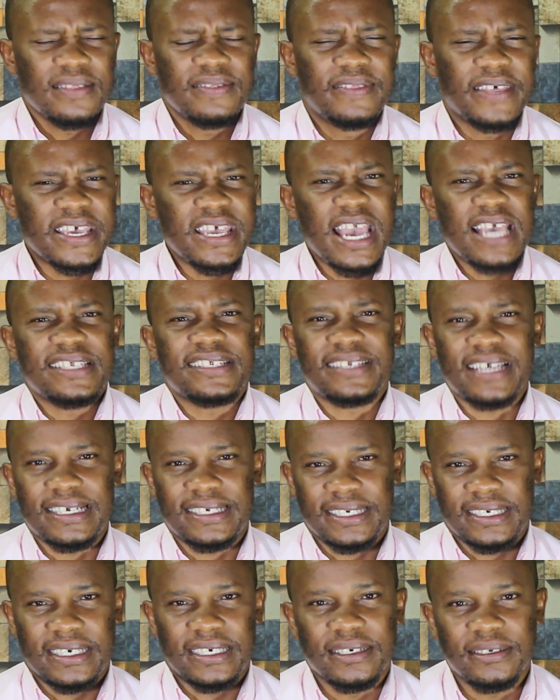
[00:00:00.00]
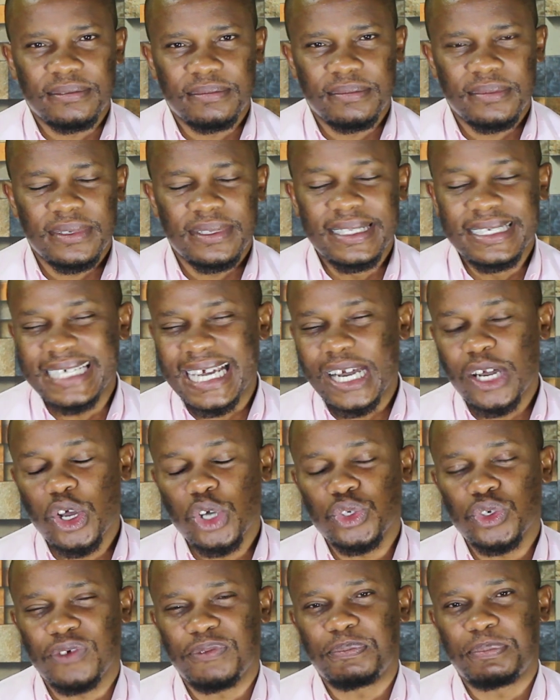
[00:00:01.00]
The year is starting. There's a
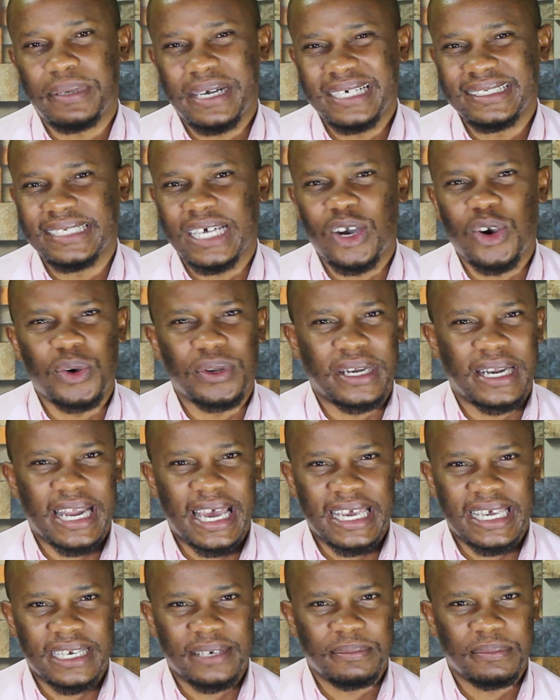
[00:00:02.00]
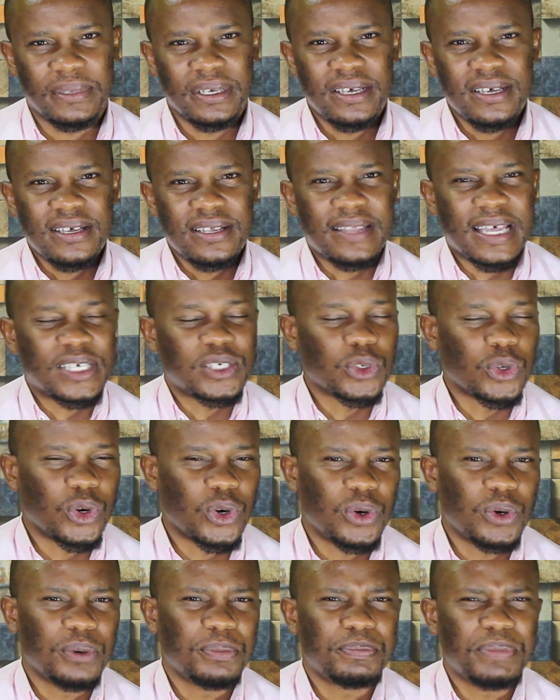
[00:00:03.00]
lot of pressure online that,
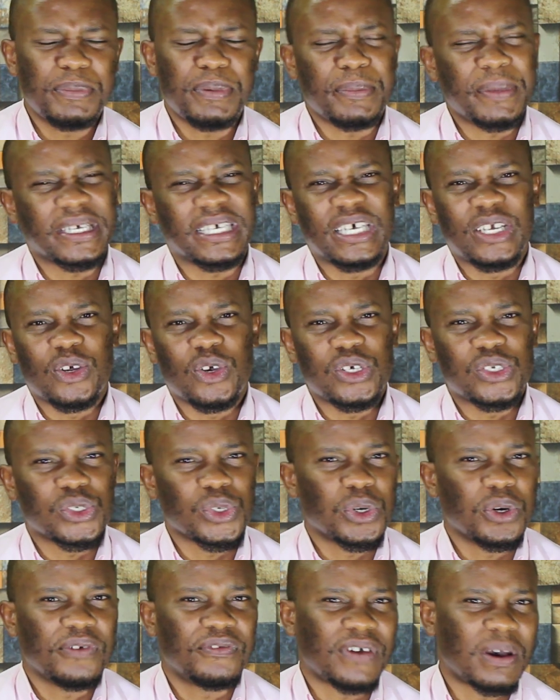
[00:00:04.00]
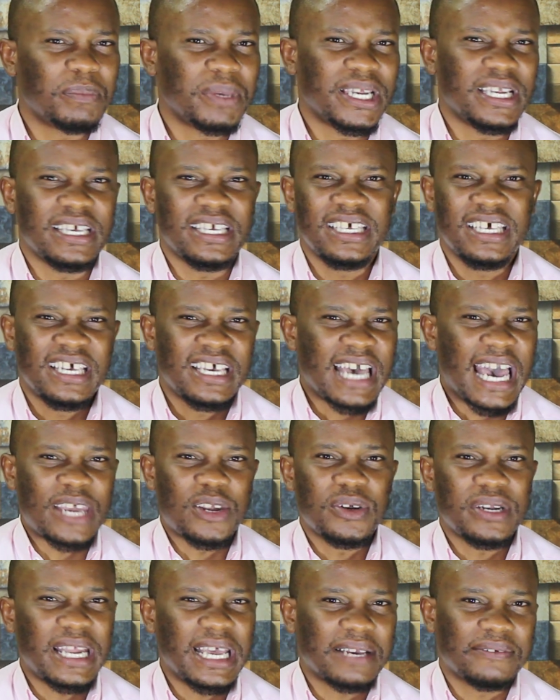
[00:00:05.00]
oh, people making noise, oh, family, I
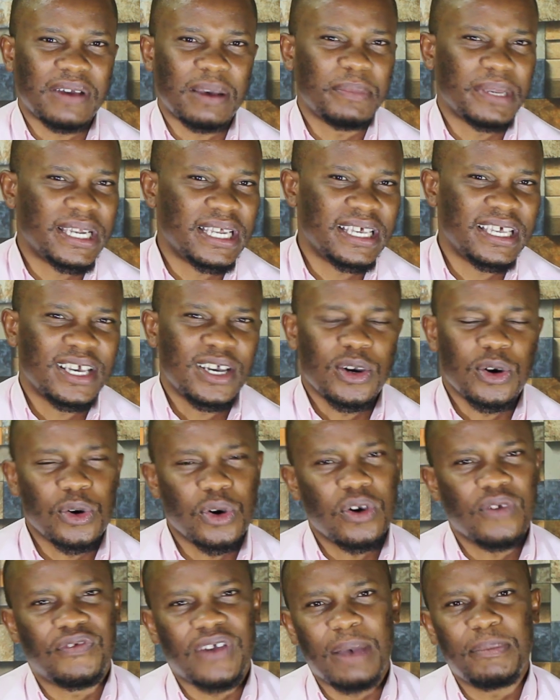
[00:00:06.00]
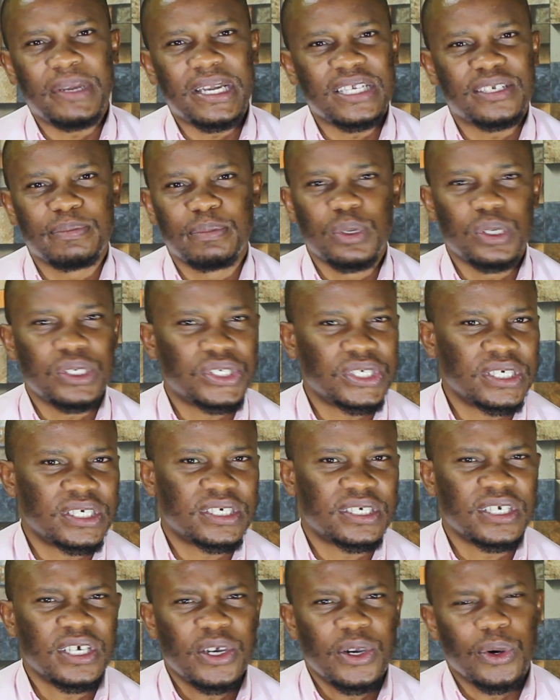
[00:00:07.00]
don't like family, oh, family is bullshit,
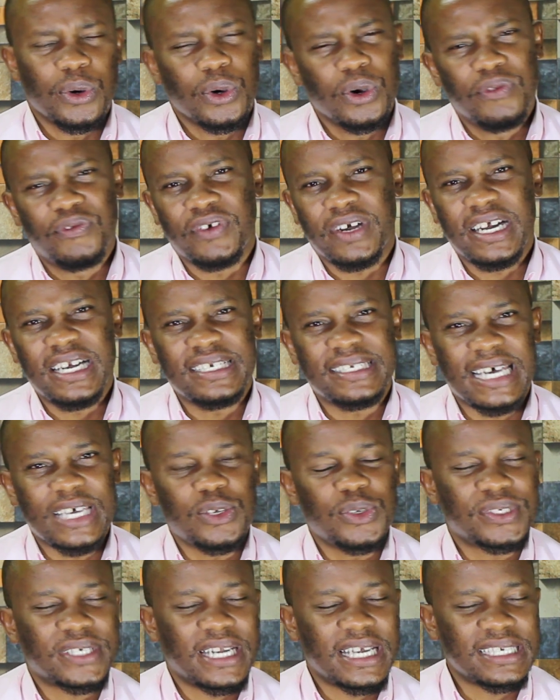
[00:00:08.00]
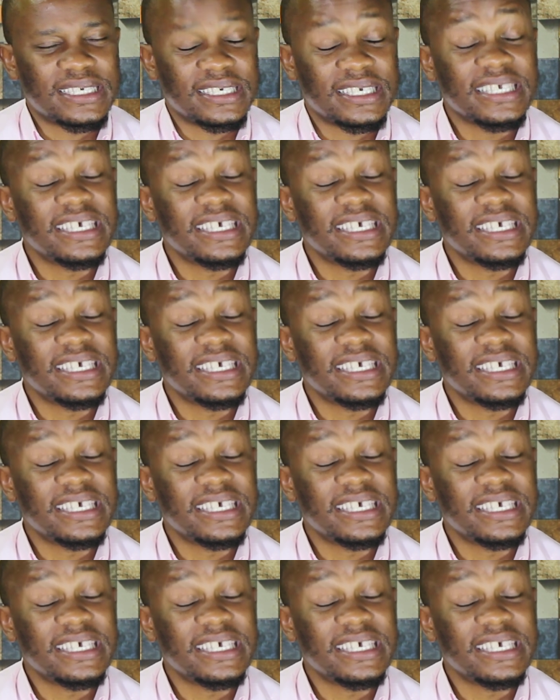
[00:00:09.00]
oh, friends are useless.